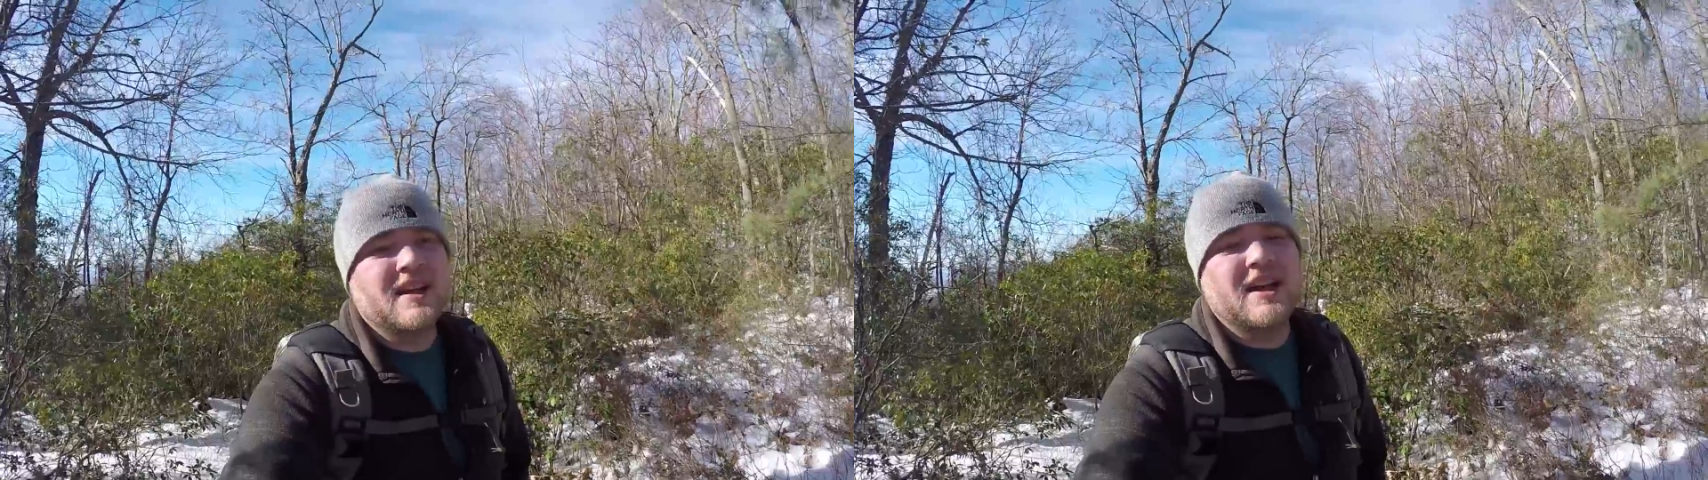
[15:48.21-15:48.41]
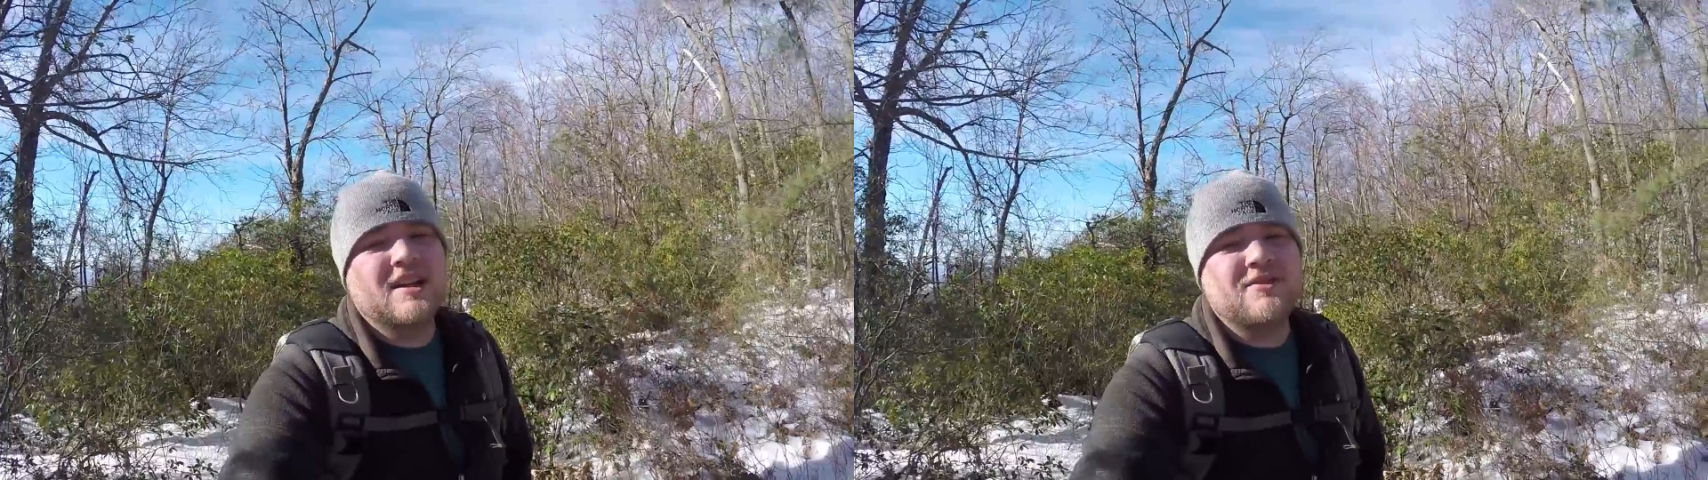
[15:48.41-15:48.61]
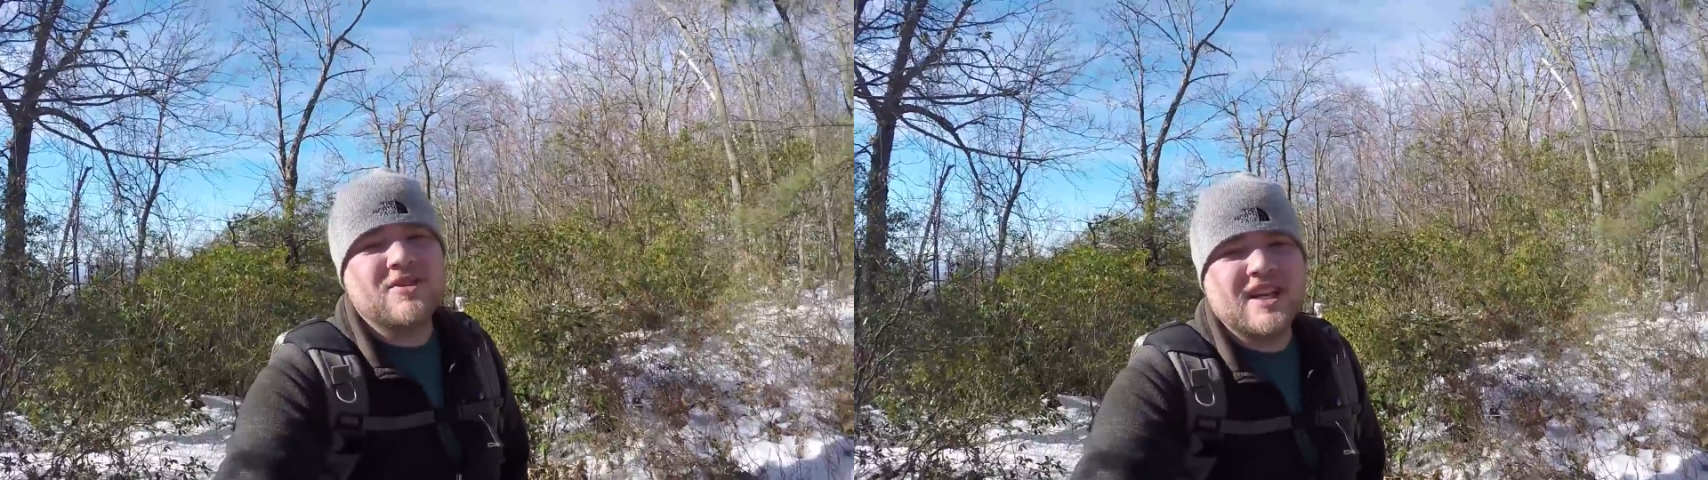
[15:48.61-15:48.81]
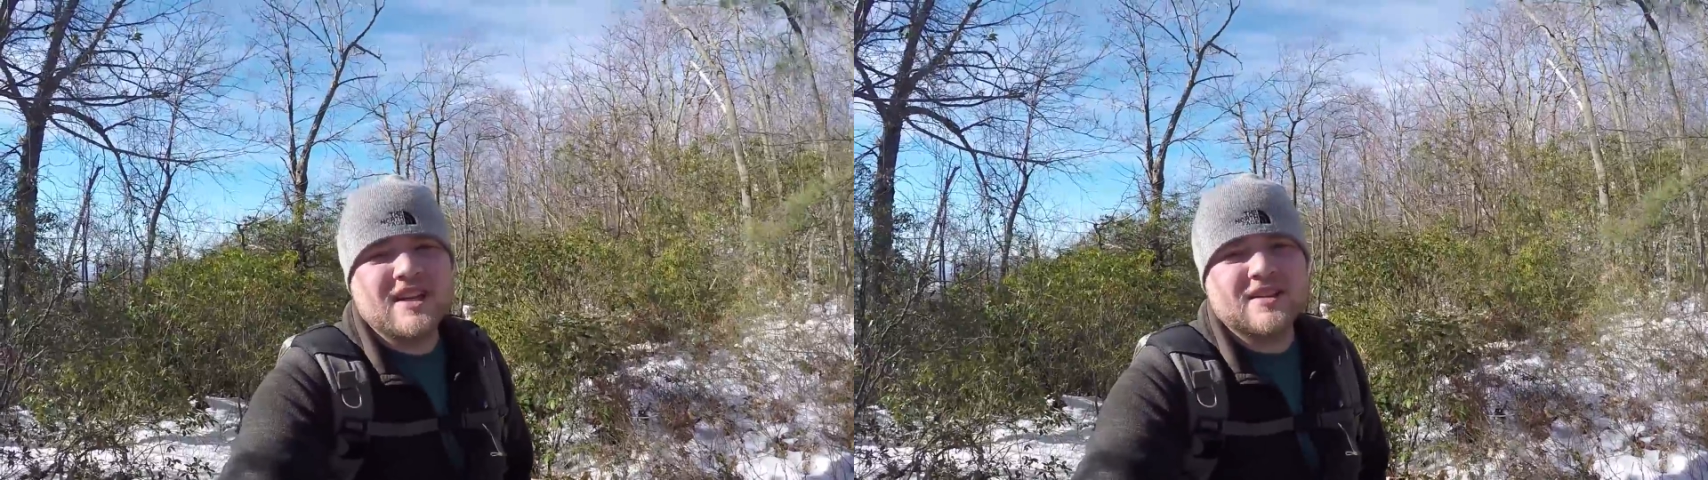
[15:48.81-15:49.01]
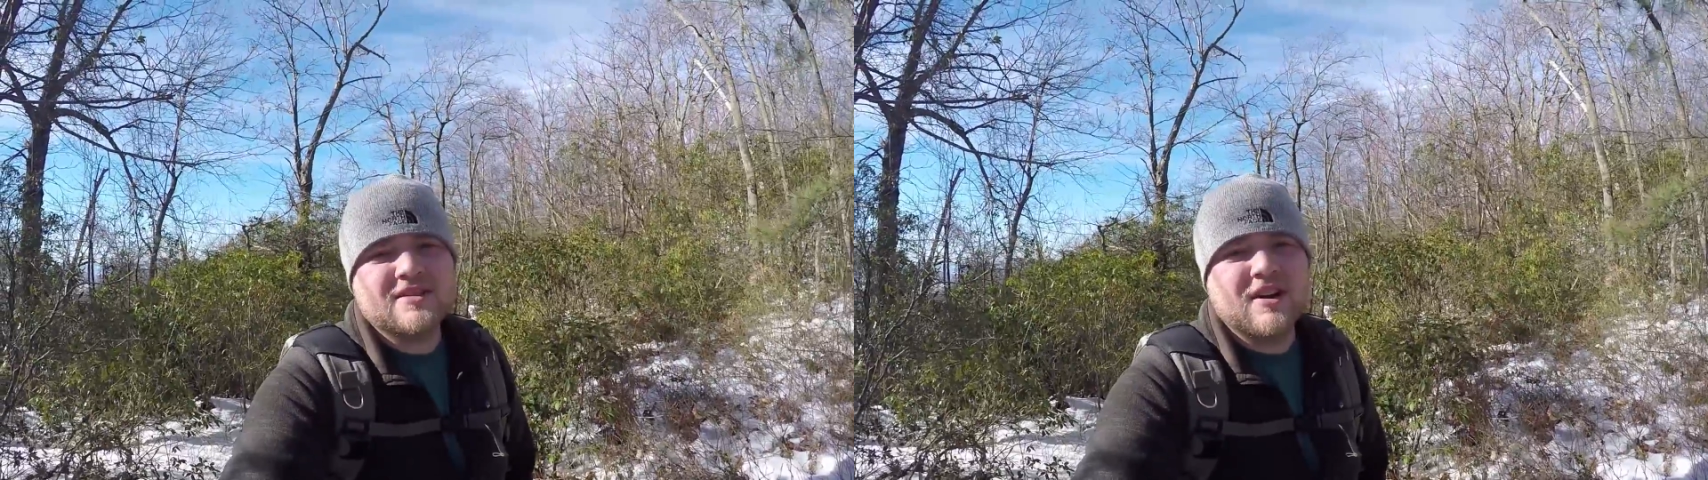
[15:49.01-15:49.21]
And if you
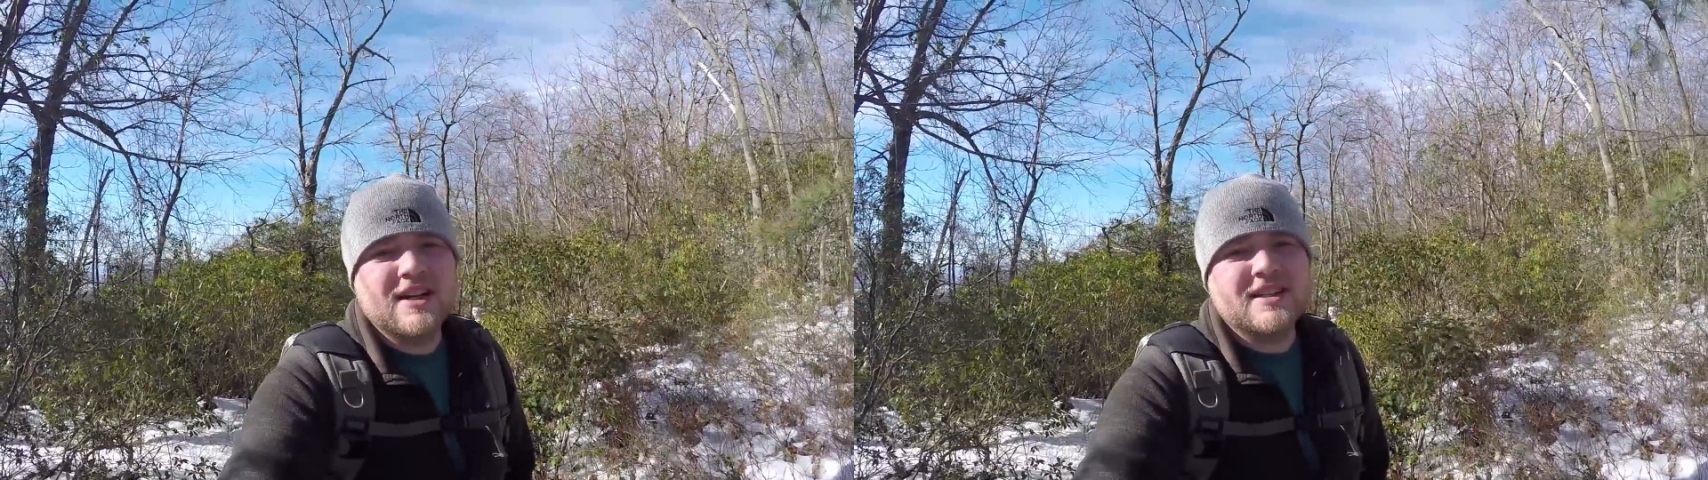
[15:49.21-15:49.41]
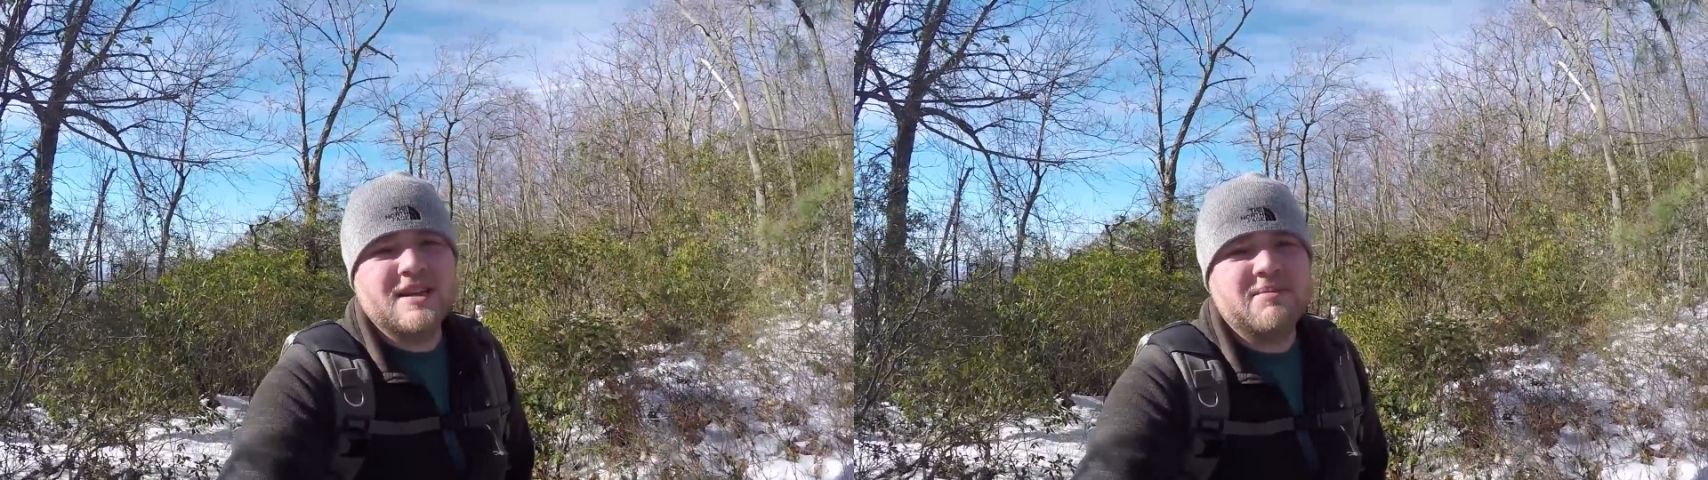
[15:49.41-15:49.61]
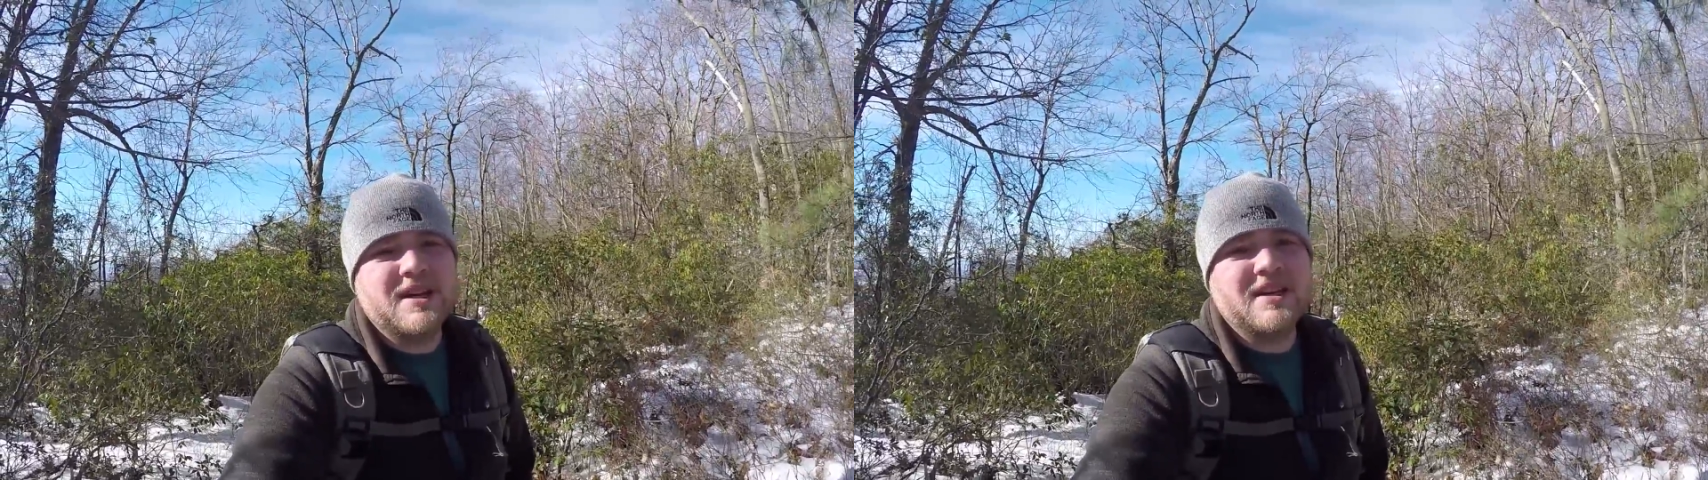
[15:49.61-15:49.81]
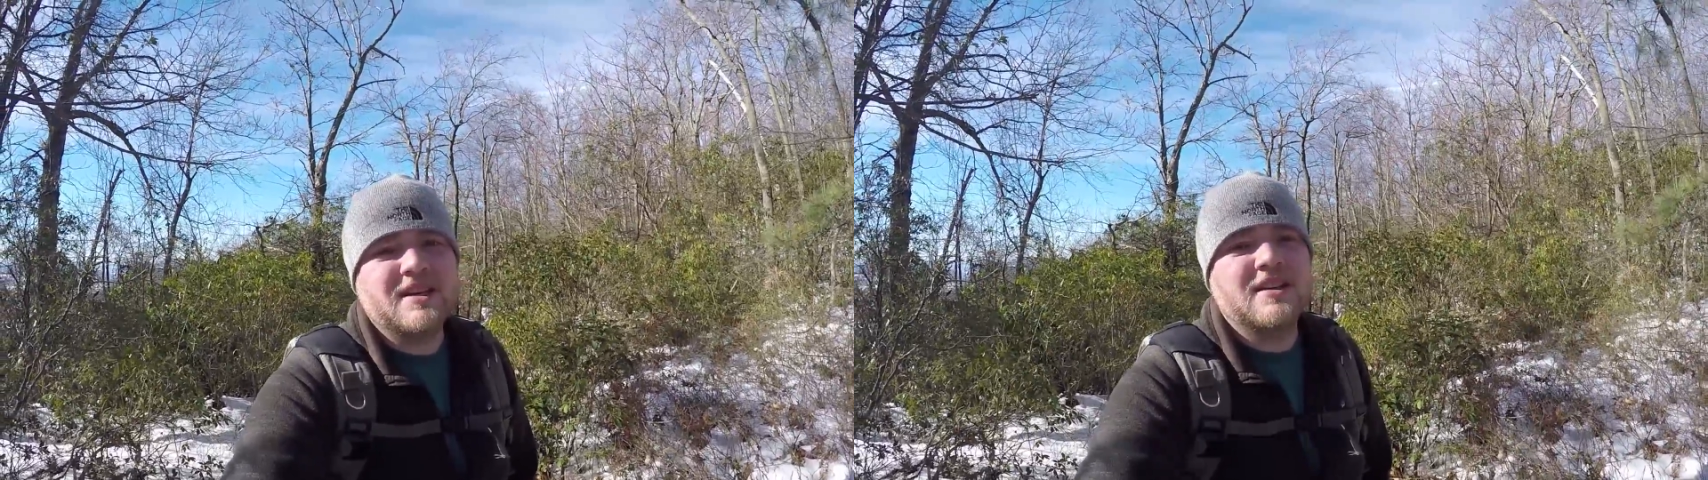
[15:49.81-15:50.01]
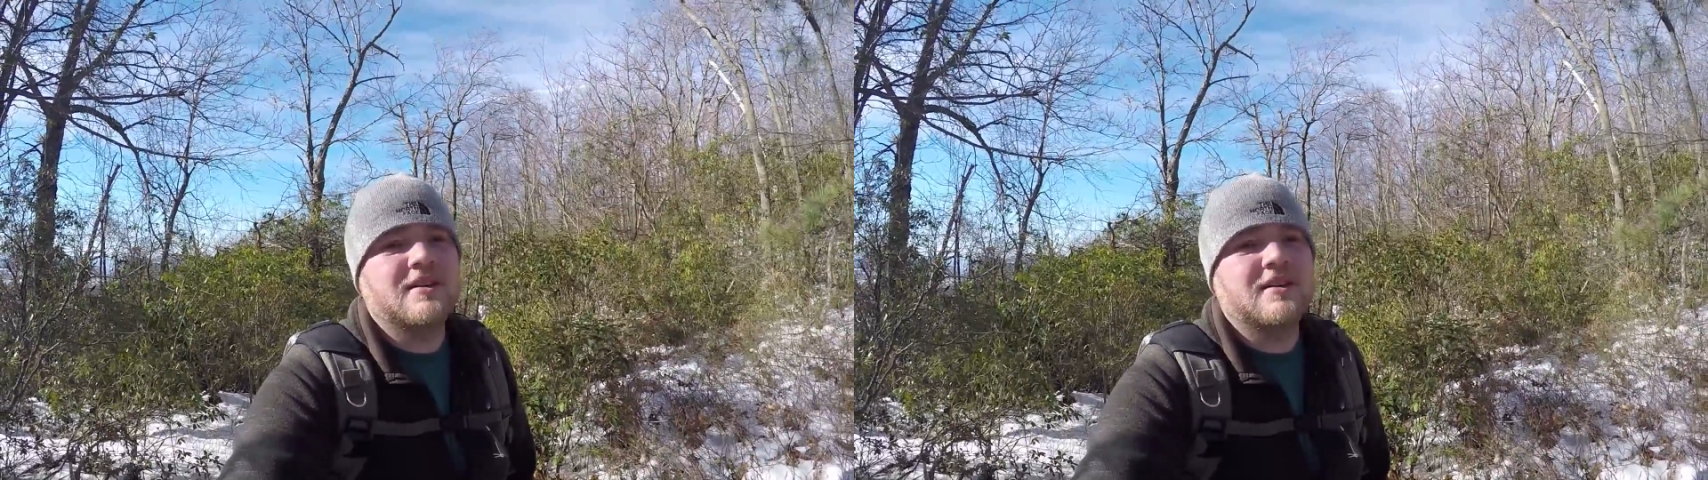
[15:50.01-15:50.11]
stand at Tri-State Peak,